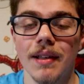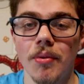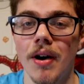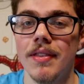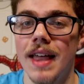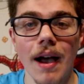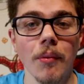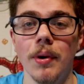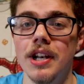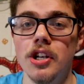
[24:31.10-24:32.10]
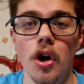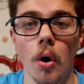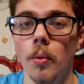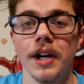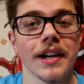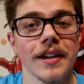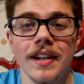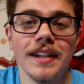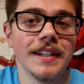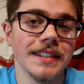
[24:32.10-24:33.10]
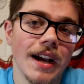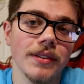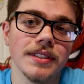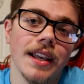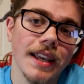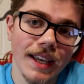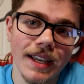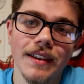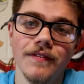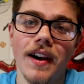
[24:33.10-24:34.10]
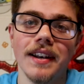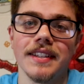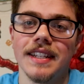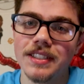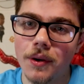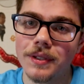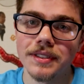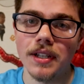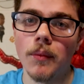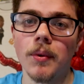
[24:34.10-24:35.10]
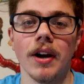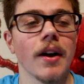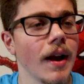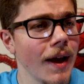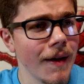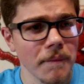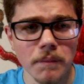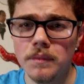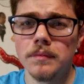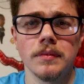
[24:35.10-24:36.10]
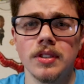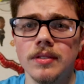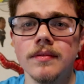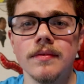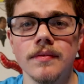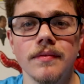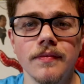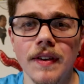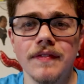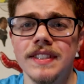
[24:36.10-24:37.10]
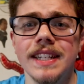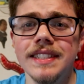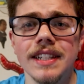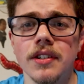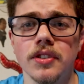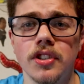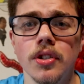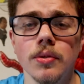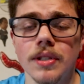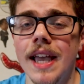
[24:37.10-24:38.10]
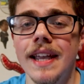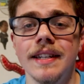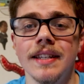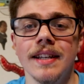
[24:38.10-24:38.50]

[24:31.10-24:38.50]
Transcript: wow, that went nowhere. Now it's like, finally, it's going somewhere. 15 years too late.